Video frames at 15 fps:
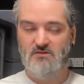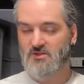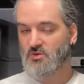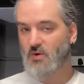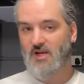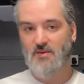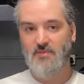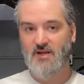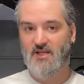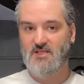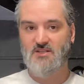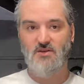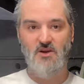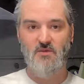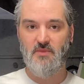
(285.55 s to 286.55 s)
20 minutes,
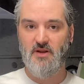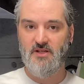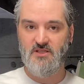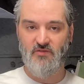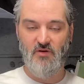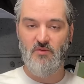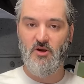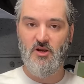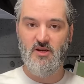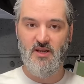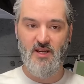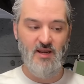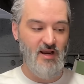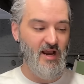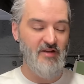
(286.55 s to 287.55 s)
30 minutes of uploading
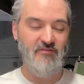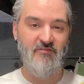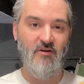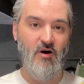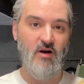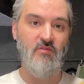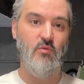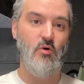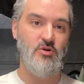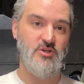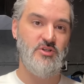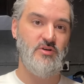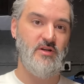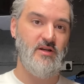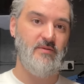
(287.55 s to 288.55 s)
it, I had 5
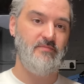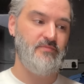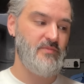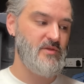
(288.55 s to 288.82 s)
watches on it.